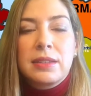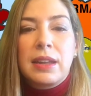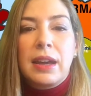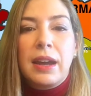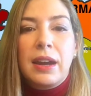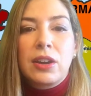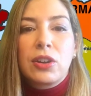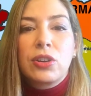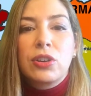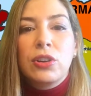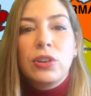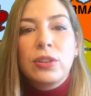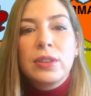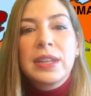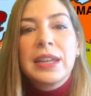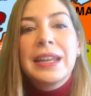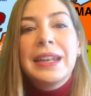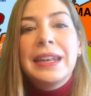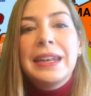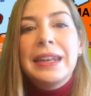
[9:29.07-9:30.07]
are
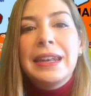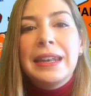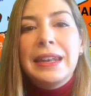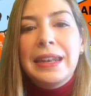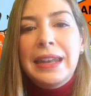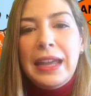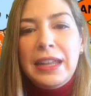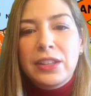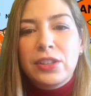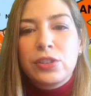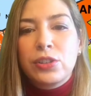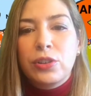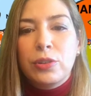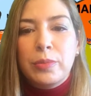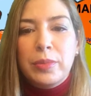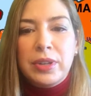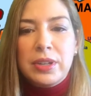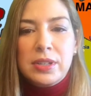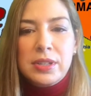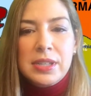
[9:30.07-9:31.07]
called
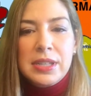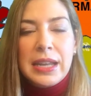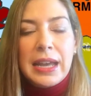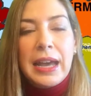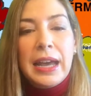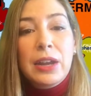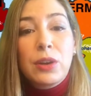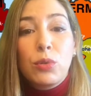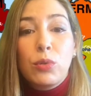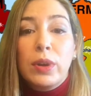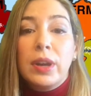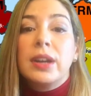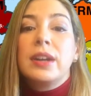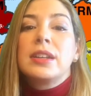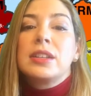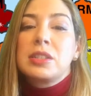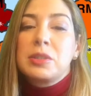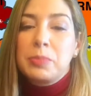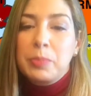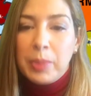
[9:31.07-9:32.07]
latecomers and were
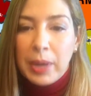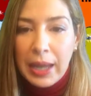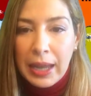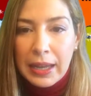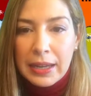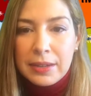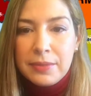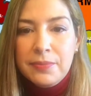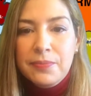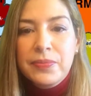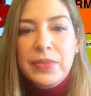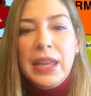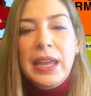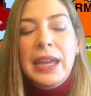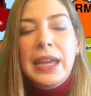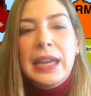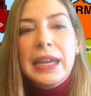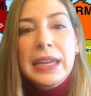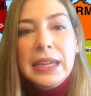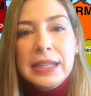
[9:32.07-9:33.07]
Spain,
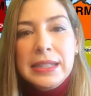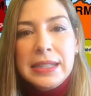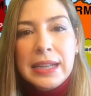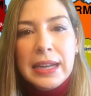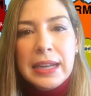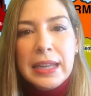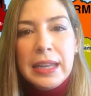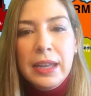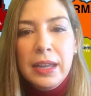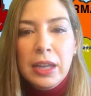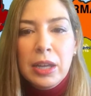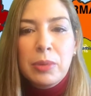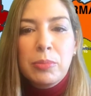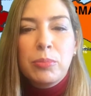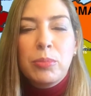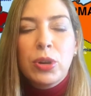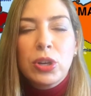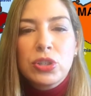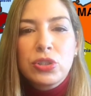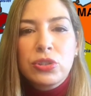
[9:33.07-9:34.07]
Italy,
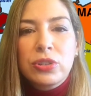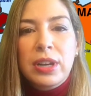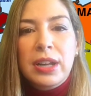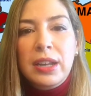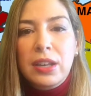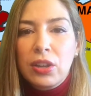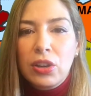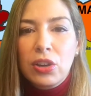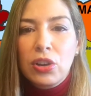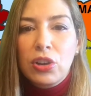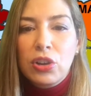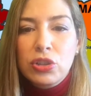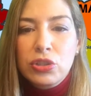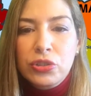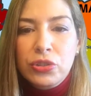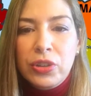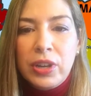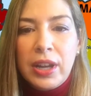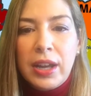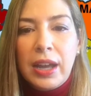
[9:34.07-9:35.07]
Portugal,
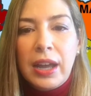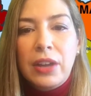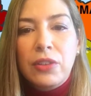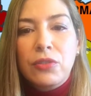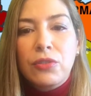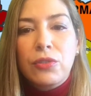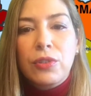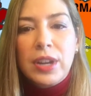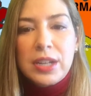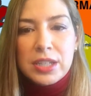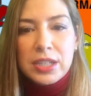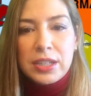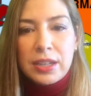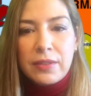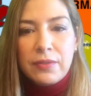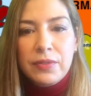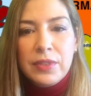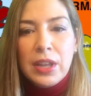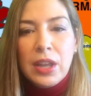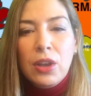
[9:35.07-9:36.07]
Austria, and
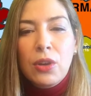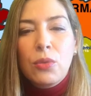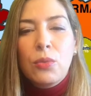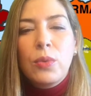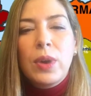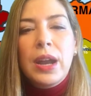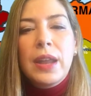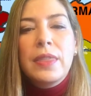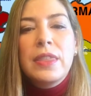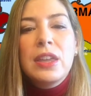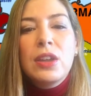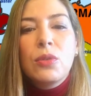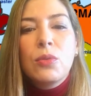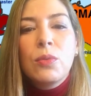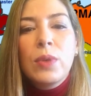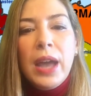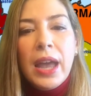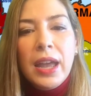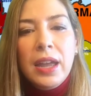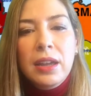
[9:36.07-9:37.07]
Russia, where the
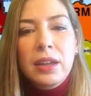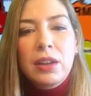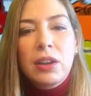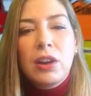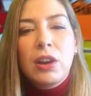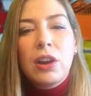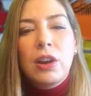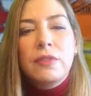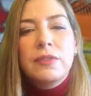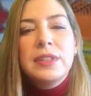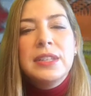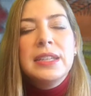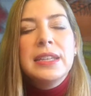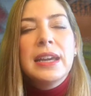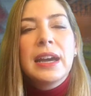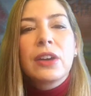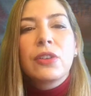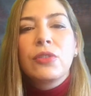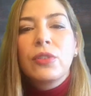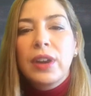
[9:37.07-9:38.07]
weight of
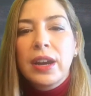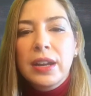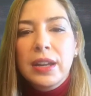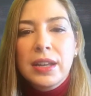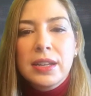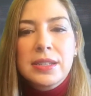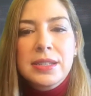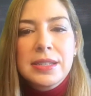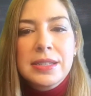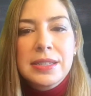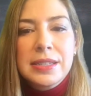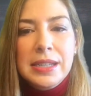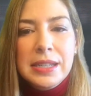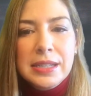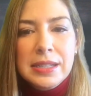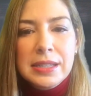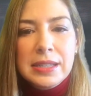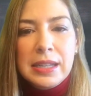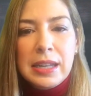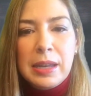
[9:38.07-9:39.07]
the agrarian
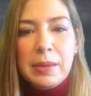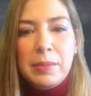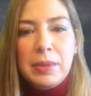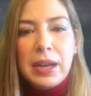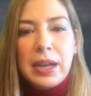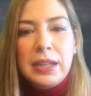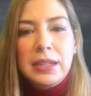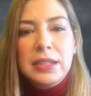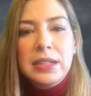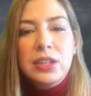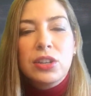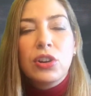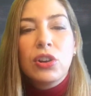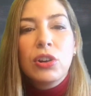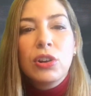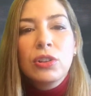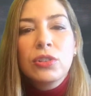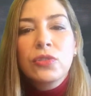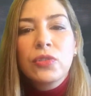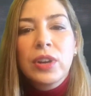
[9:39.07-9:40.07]
system and the
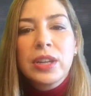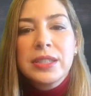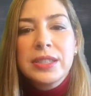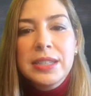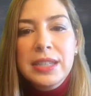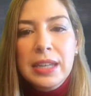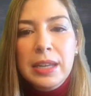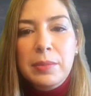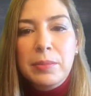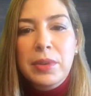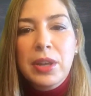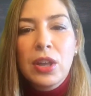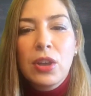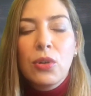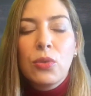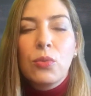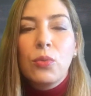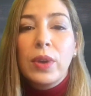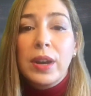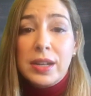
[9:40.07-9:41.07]
old regime
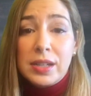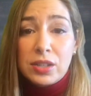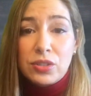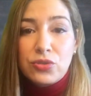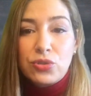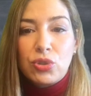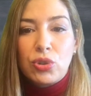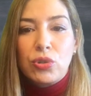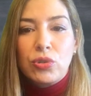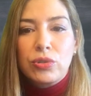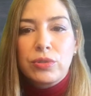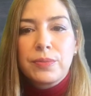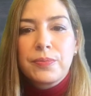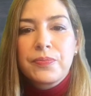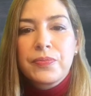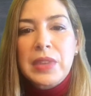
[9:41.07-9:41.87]
were strong.